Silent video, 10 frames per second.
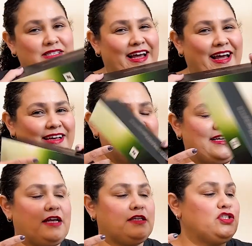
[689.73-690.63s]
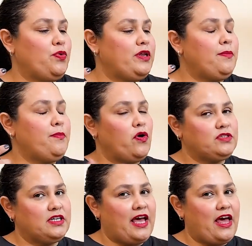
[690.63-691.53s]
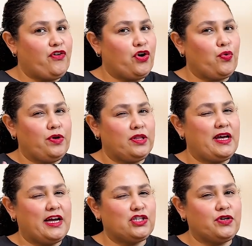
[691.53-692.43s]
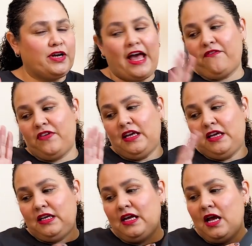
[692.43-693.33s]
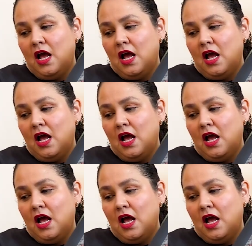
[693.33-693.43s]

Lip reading: like I said, doing them both together with the extra caffeine,